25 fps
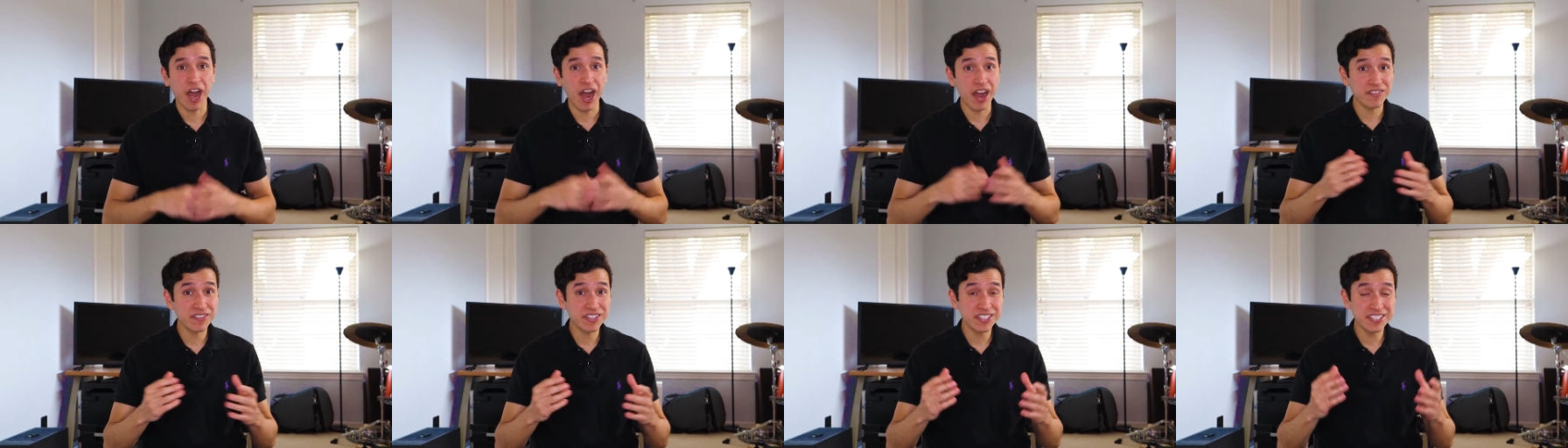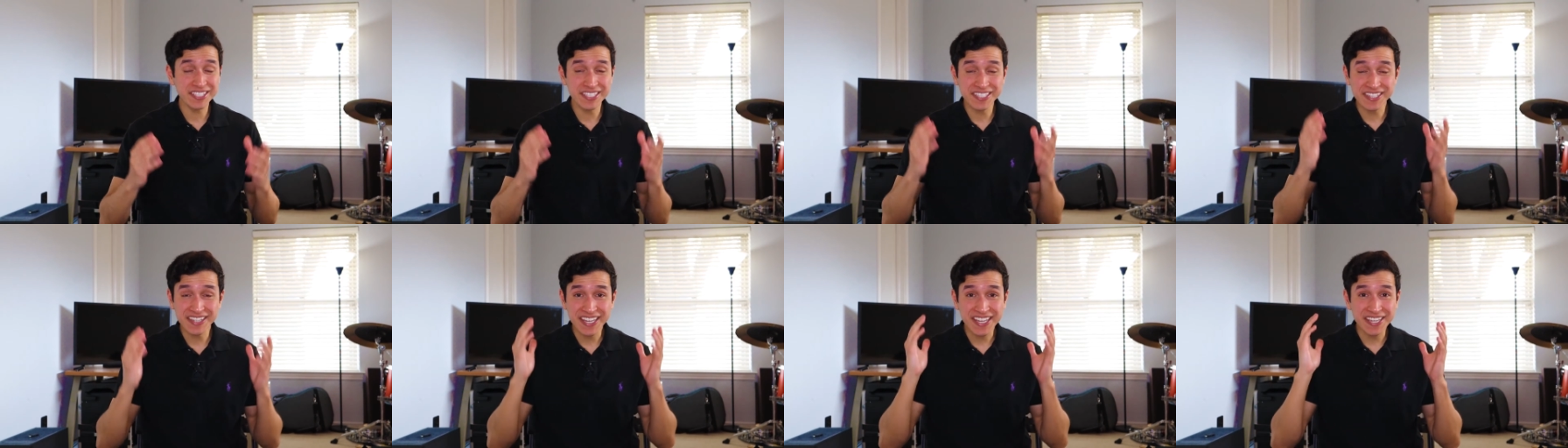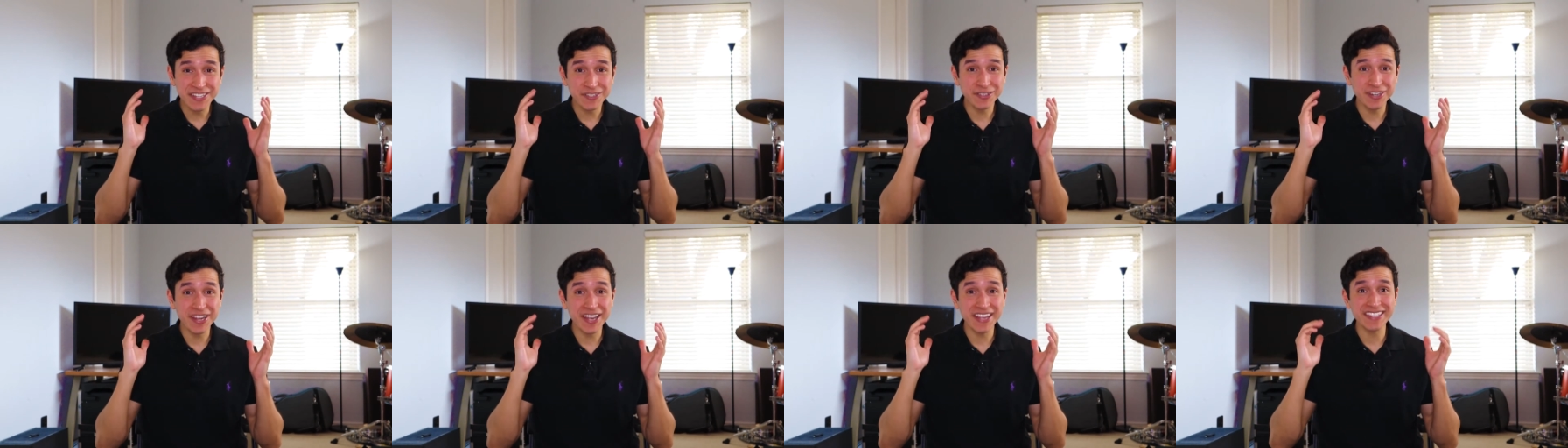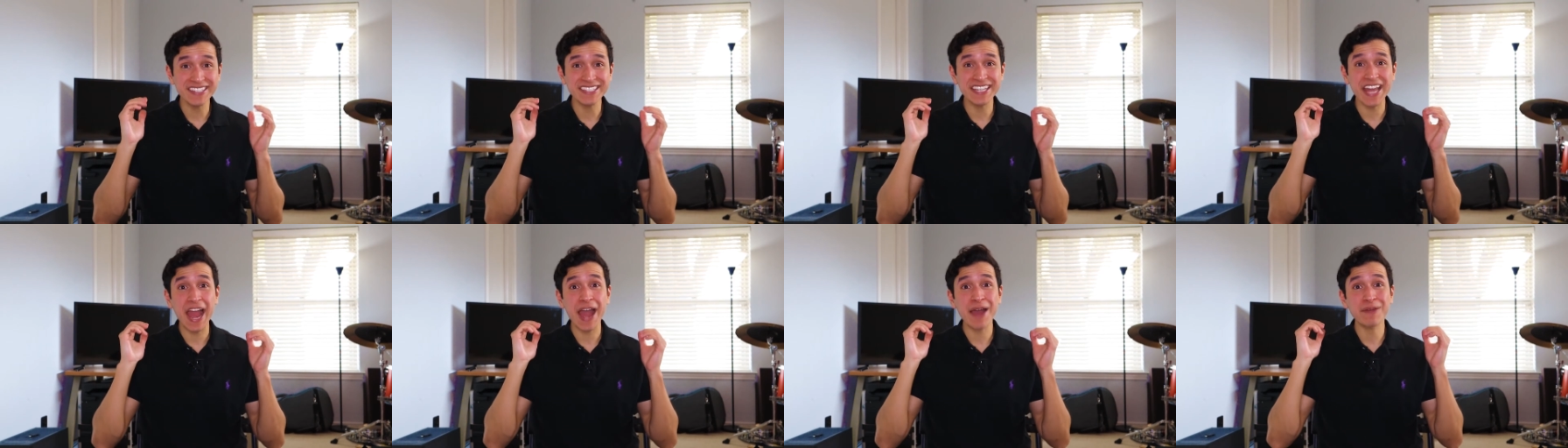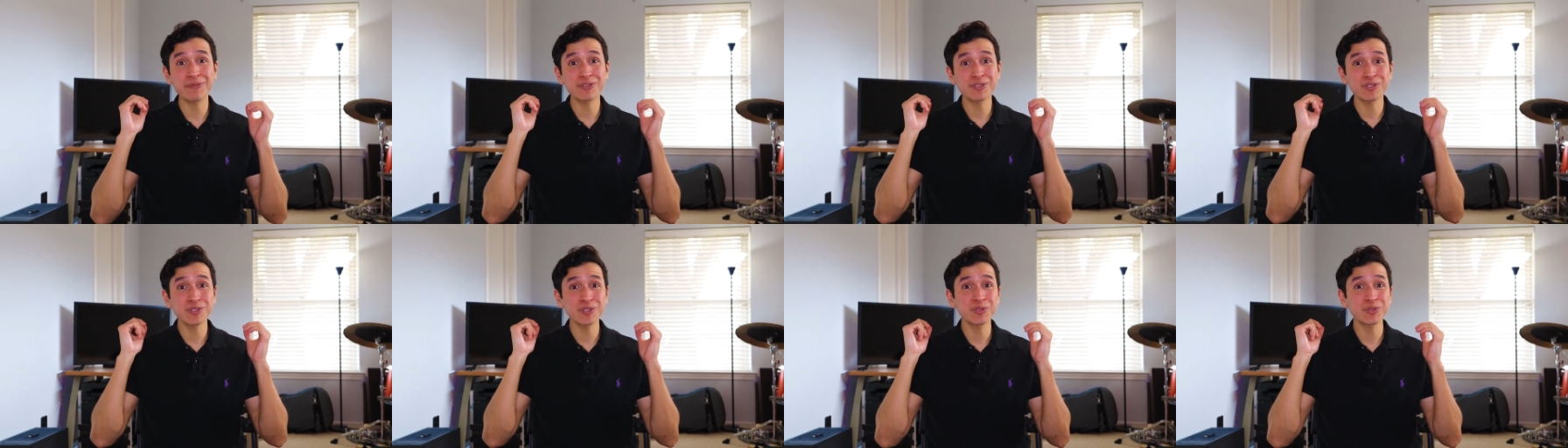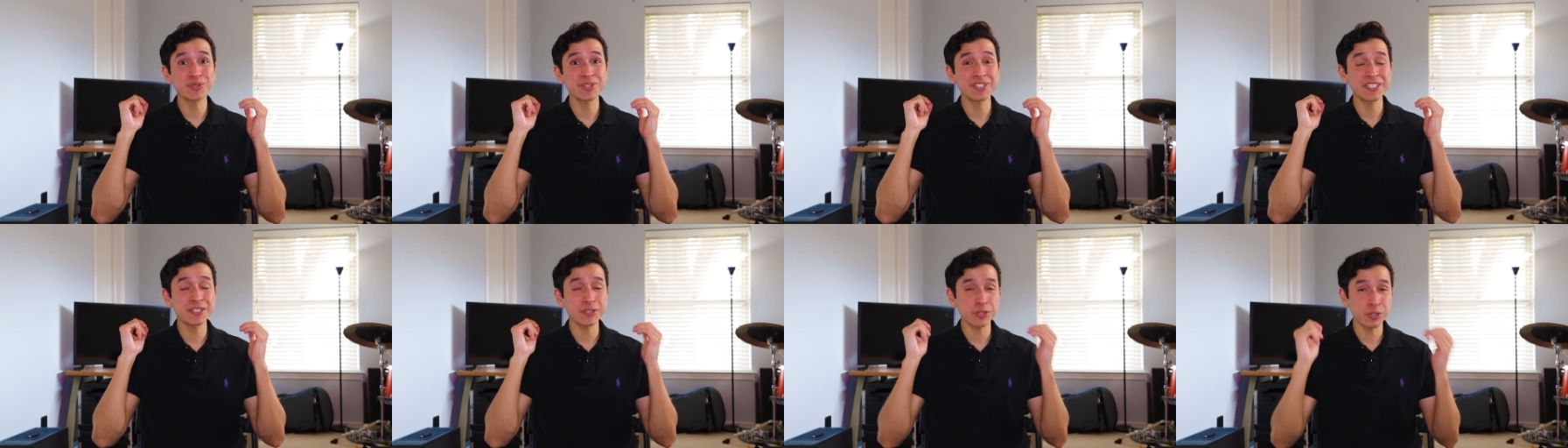Obviously the internet is
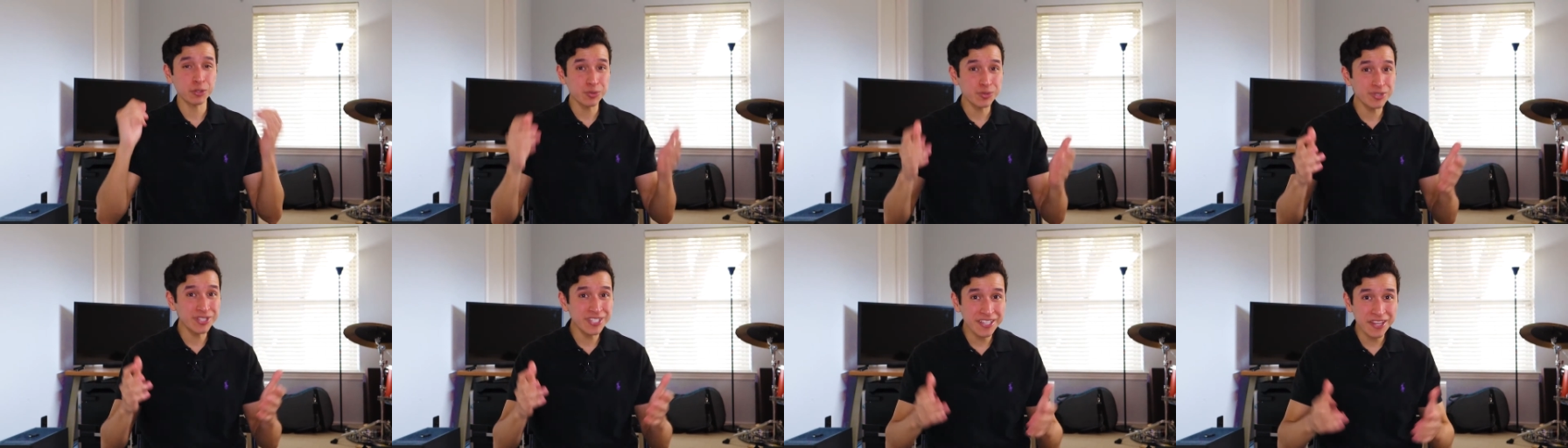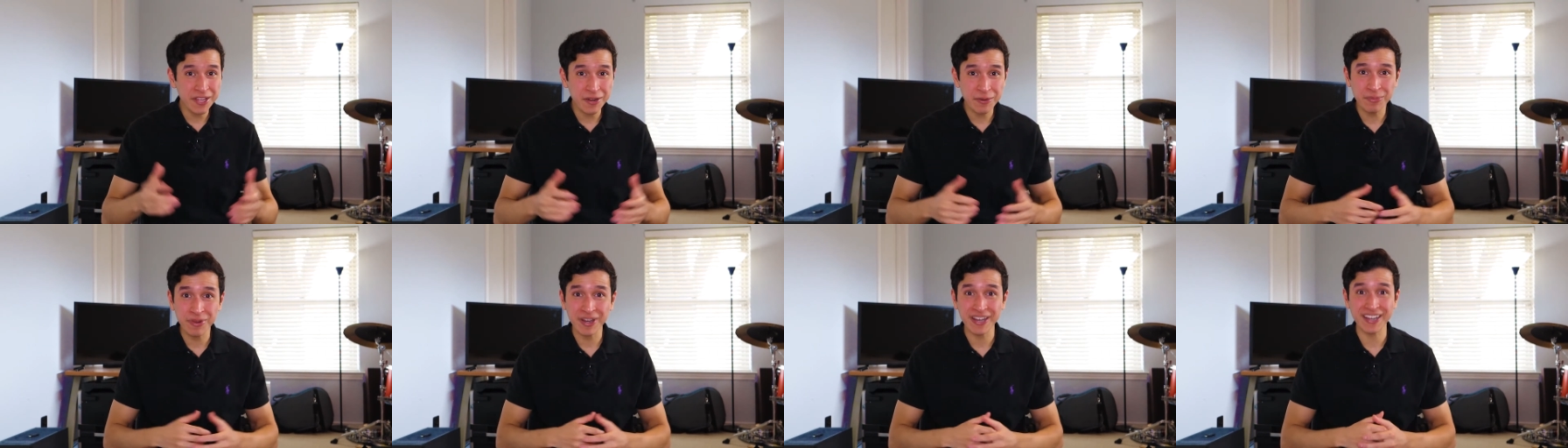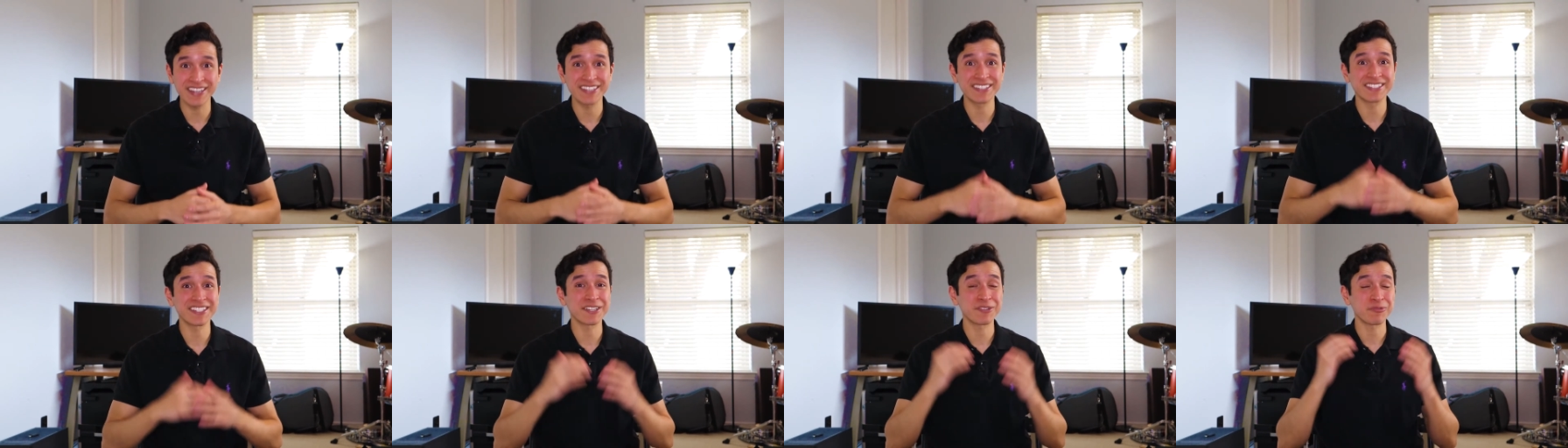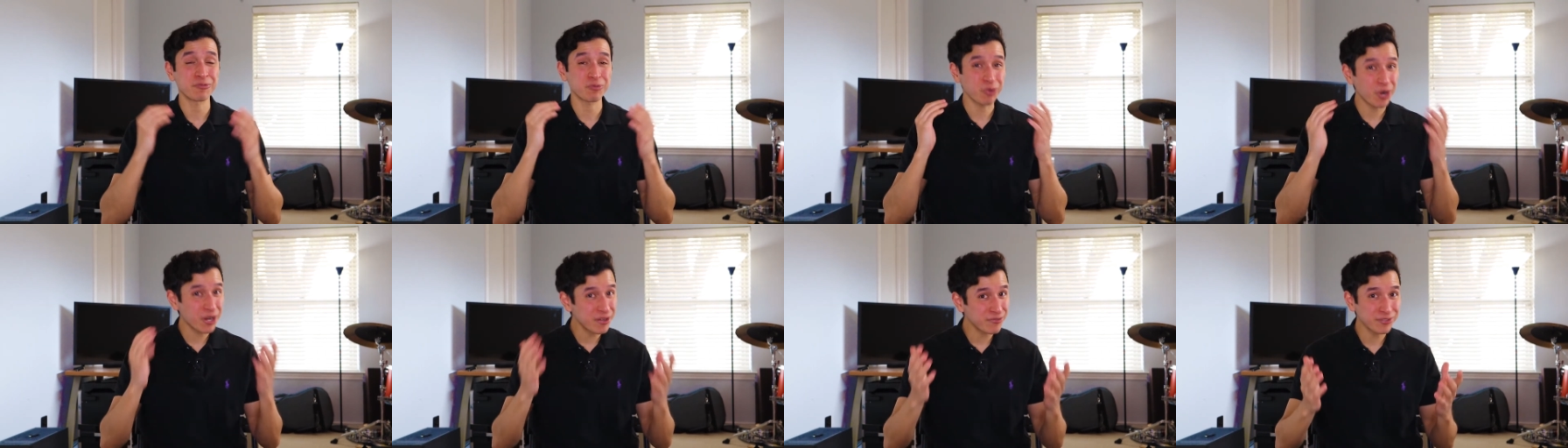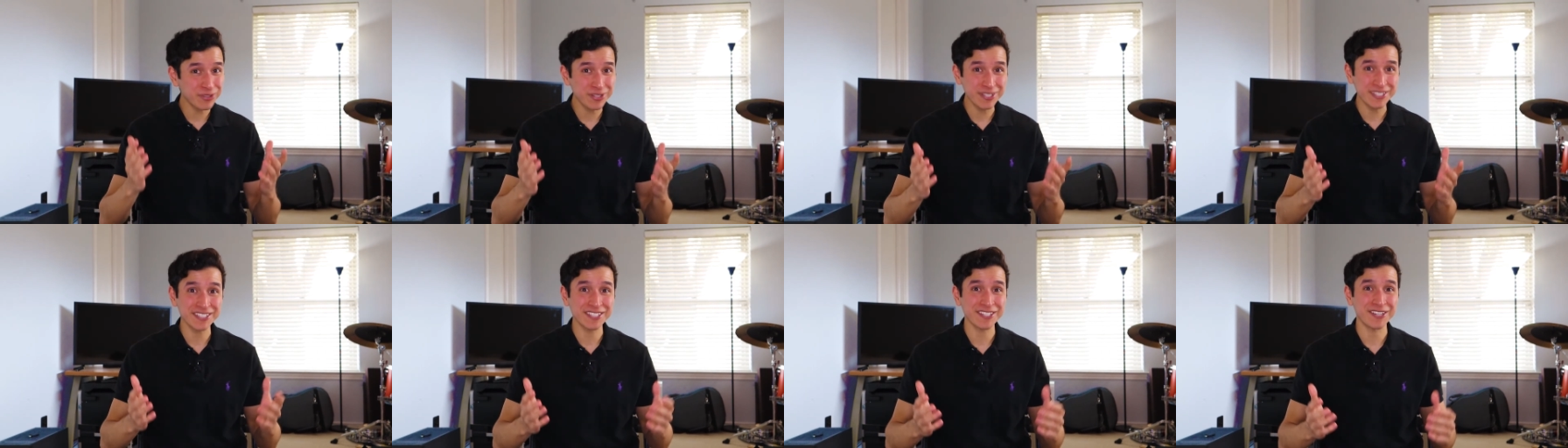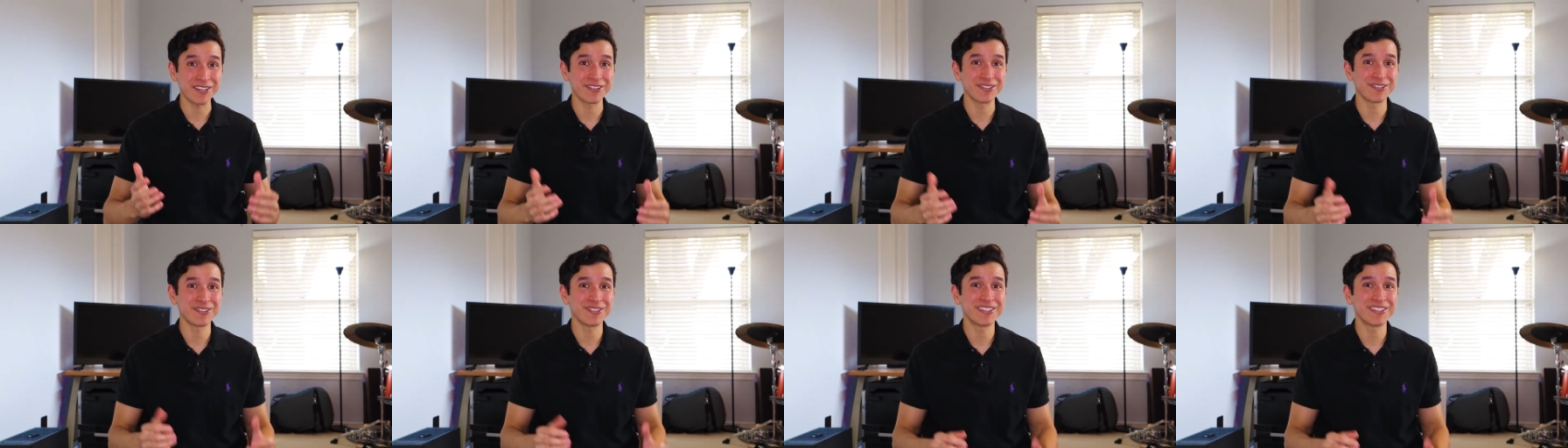absolutely losing their minds, and rightfully so.